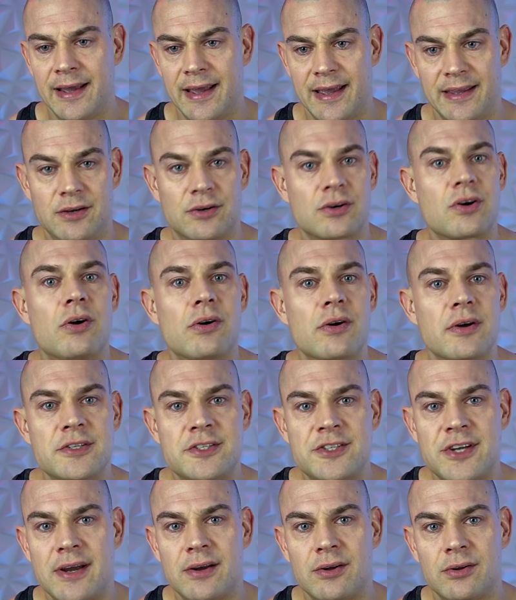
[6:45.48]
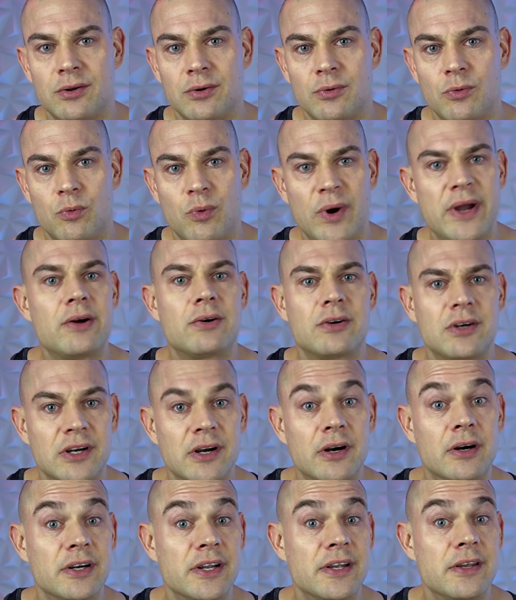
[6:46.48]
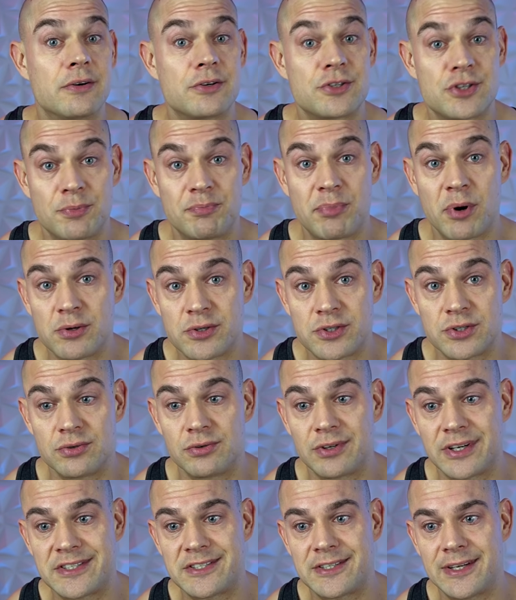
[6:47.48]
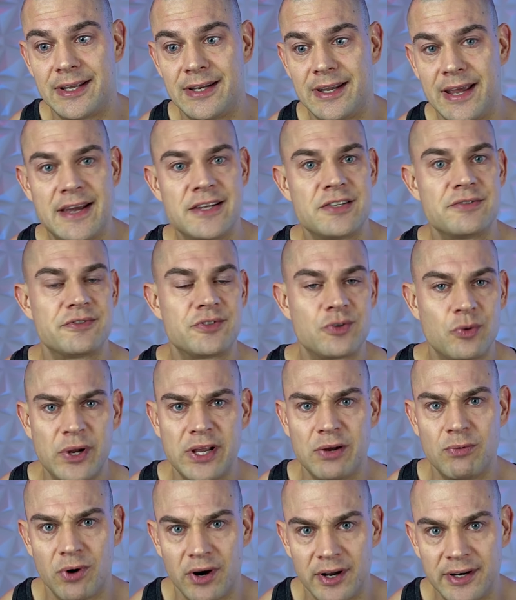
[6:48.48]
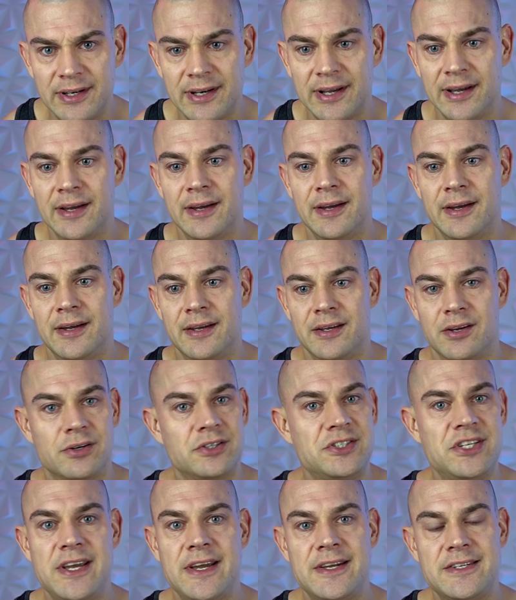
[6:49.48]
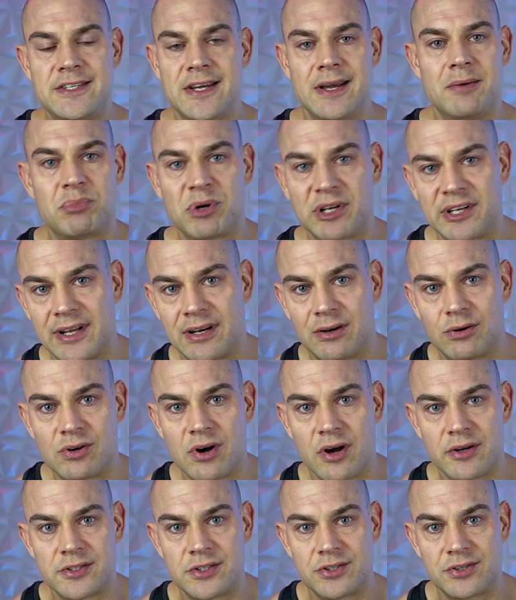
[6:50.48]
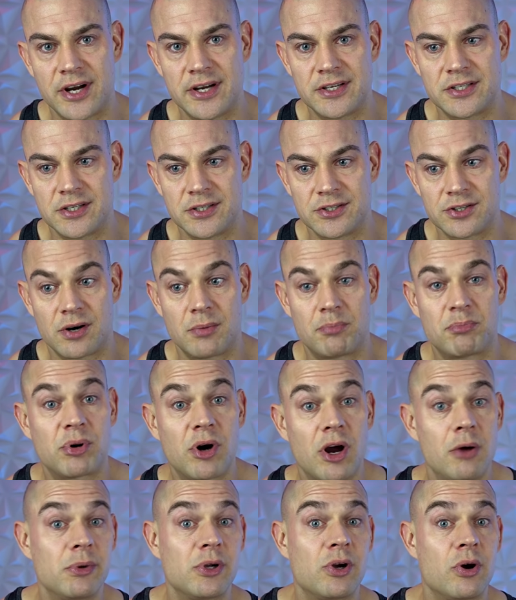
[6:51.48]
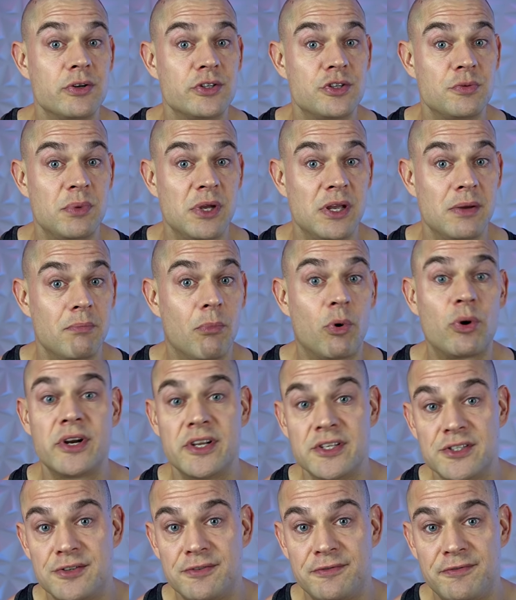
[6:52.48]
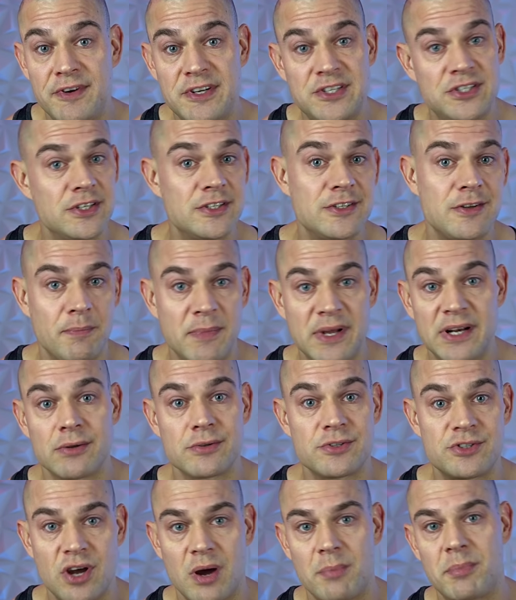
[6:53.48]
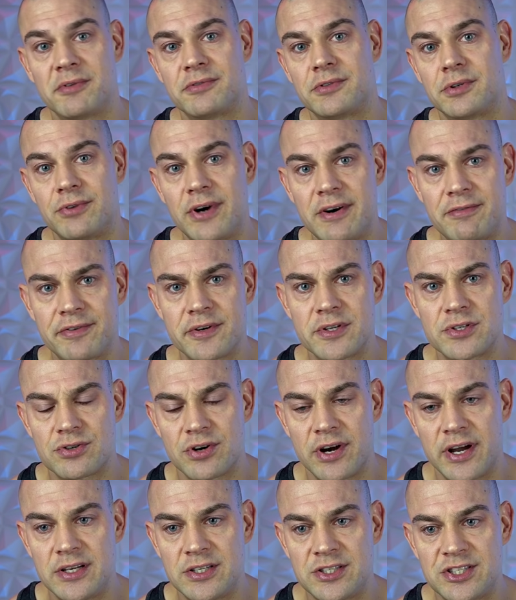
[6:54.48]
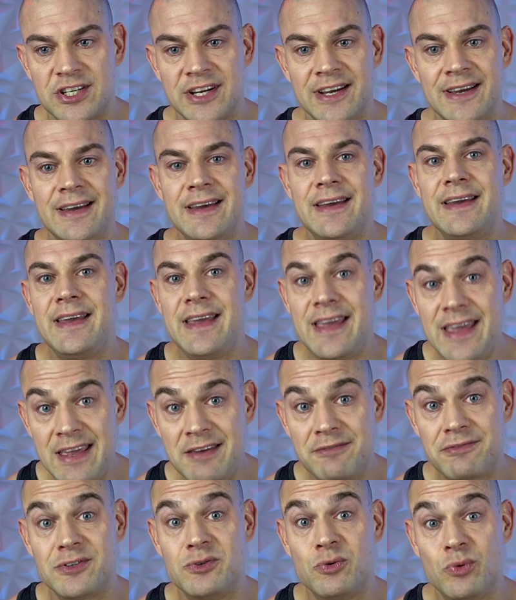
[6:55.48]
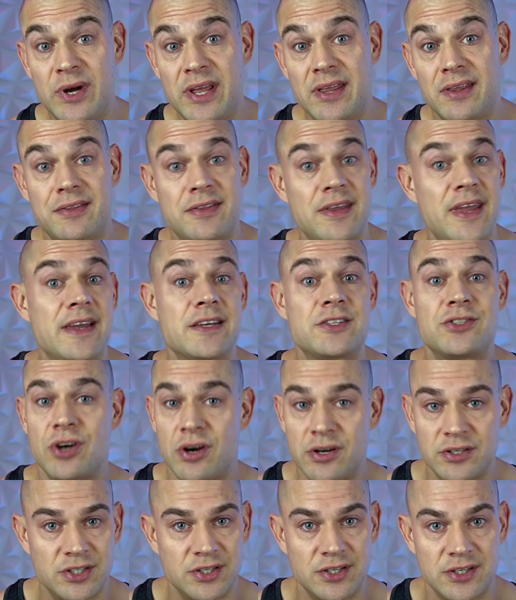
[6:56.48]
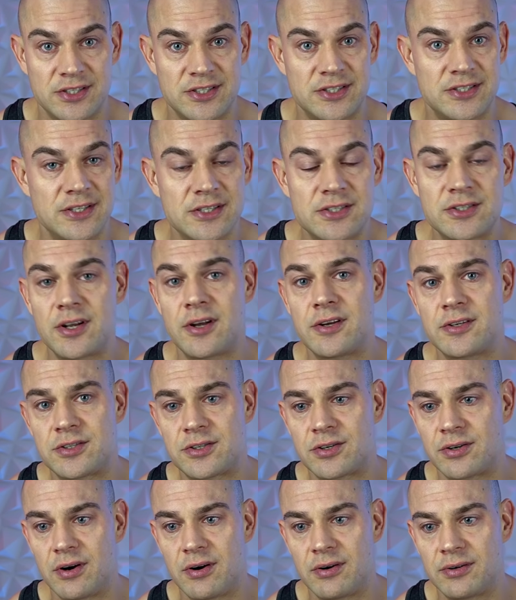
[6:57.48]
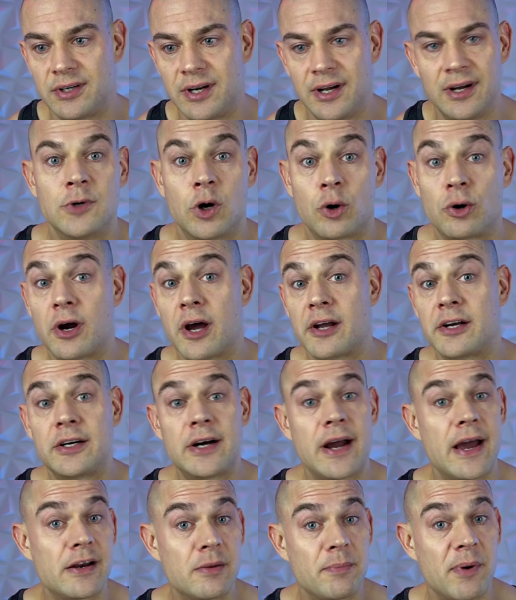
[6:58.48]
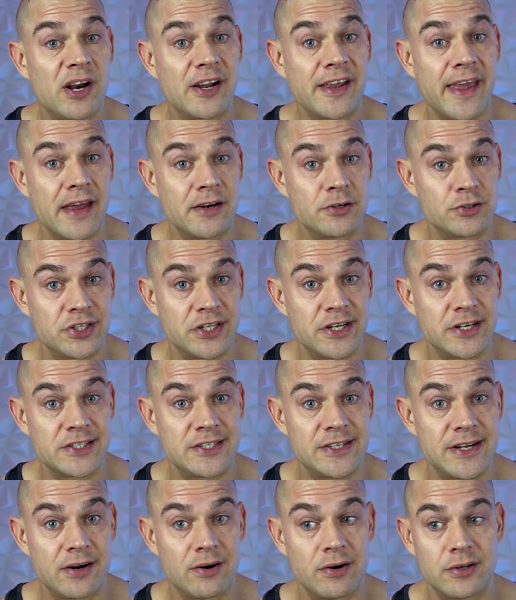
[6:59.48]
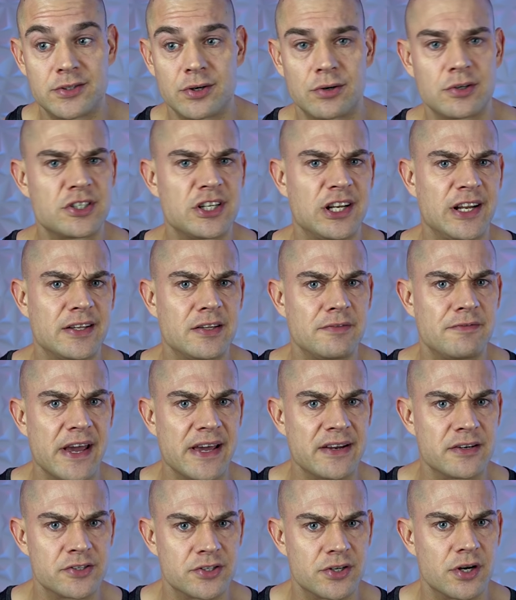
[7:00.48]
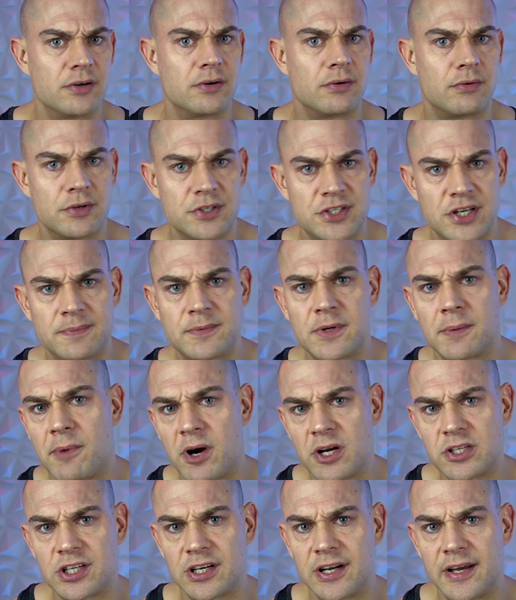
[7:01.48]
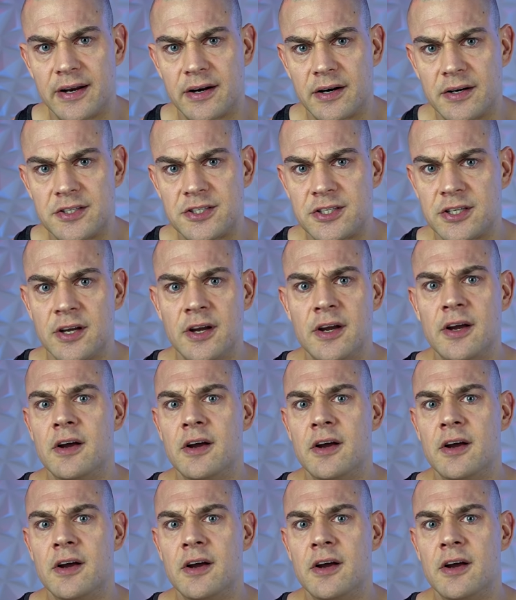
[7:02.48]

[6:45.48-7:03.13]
and you're going on cycle way earlier than you're supposed to, let's say at the age of 21, your DHEA and pregnenolone concentrations are probably going to be more than sufficient, the middle top of the reference range, even with exogenous testosterone or other anabolic androgenic steroids or selective androgen receptor modulators.